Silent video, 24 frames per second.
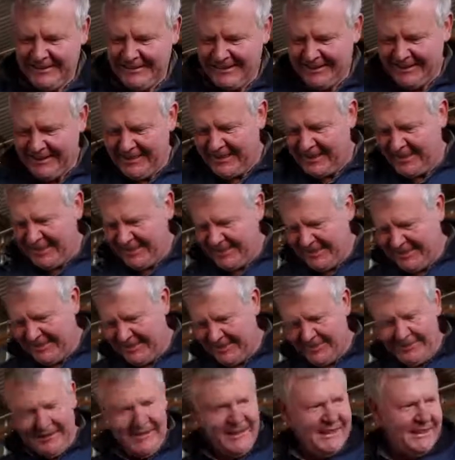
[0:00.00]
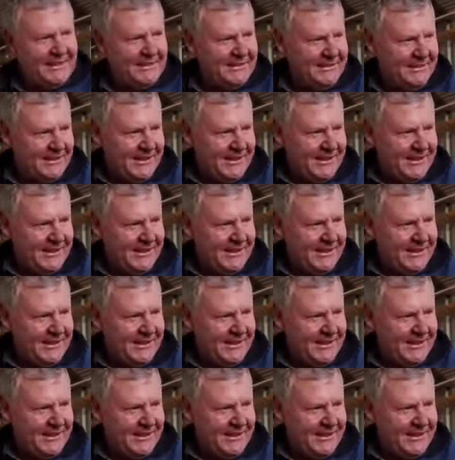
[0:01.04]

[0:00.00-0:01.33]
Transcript: Oh, I tell you.